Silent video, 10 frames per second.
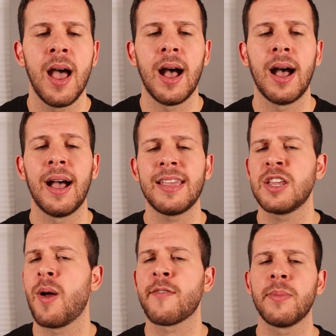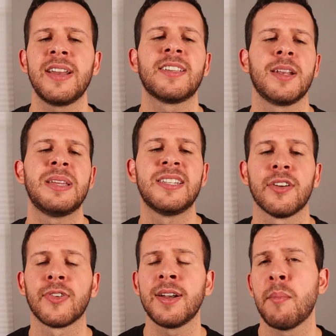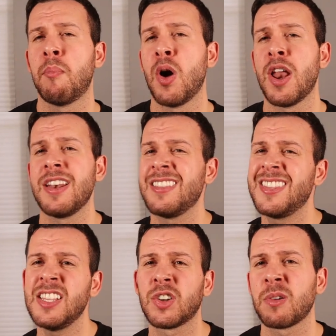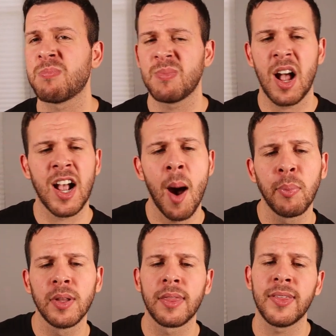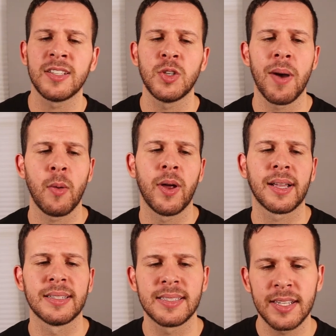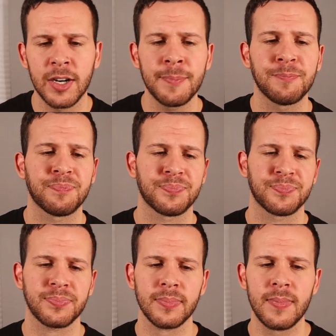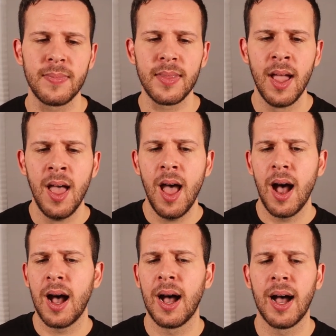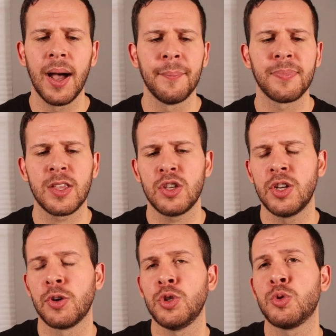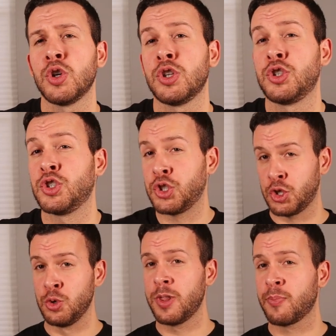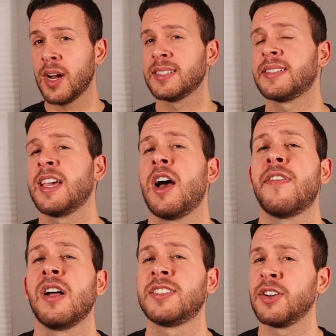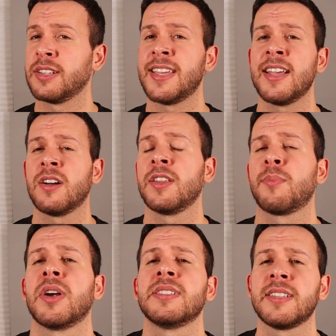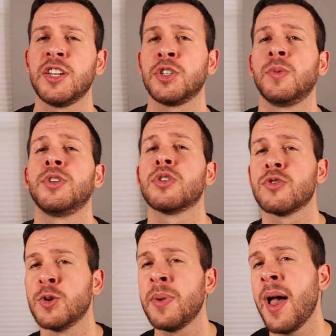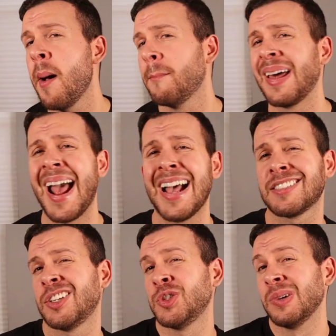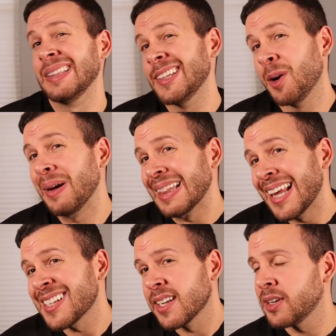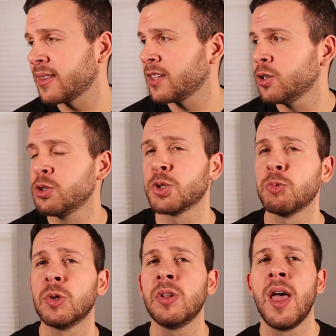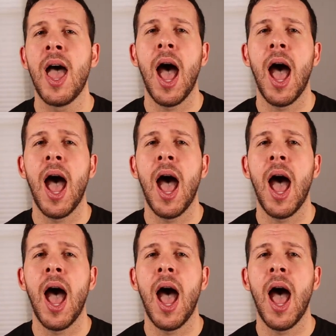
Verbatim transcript: Uh, you know, everybody's gonna be different, but these are a couple of things you might wanna consider. Um, you know, you could do the presentation, volunteer to take on the presentation with your group, but ask to do a little bit less of it than usual.